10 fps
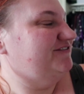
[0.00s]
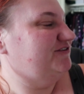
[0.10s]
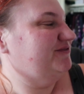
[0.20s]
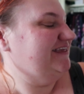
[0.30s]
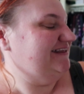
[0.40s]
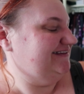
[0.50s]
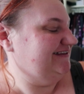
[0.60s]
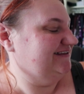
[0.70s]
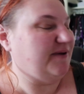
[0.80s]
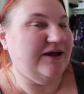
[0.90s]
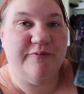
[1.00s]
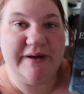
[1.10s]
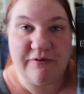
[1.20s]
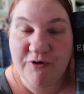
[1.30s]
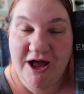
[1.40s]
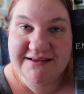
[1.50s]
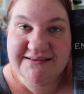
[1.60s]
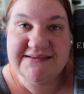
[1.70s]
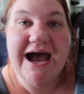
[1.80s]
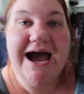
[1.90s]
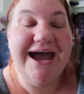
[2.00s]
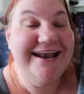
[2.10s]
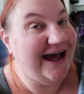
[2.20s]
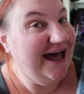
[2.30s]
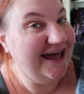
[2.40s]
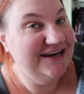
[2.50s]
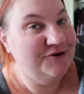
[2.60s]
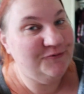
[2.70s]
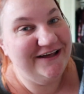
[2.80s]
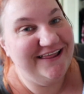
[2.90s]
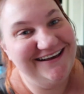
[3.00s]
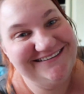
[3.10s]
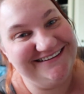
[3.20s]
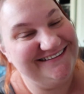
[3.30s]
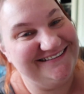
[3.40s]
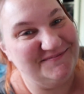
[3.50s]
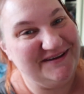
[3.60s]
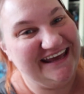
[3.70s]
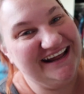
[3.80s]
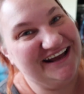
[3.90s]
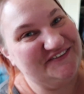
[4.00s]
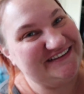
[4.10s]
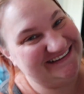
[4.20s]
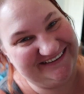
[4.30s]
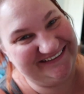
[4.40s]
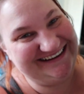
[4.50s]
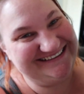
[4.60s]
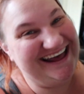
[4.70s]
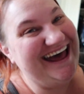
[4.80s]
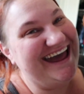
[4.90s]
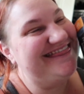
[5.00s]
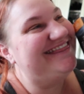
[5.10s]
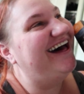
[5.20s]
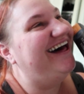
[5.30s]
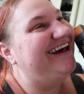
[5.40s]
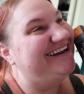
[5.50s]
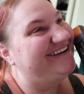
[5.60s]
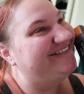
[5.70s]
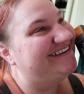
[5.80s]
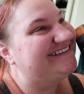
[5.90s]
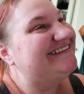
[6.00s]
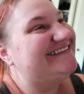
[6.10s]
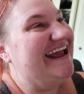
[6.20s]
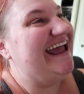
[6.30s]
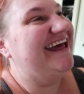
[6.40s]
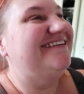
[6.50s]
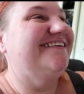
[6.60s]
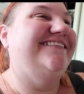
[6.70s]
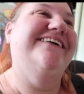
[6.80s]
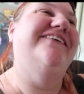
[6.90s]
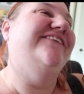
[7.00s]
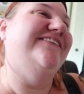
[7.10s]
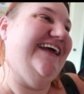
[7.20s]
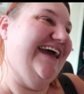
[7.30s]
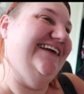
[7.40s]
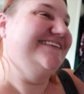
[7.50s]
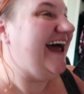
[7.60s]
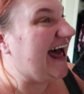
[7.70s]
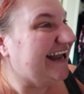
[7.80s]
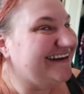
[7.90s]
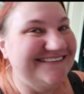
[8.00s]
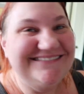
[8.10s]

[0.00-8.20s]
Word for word: So this is by Rebecca Ross, and I didn't realize this is the beginning of a series. I thought it was a standalone, and it's not.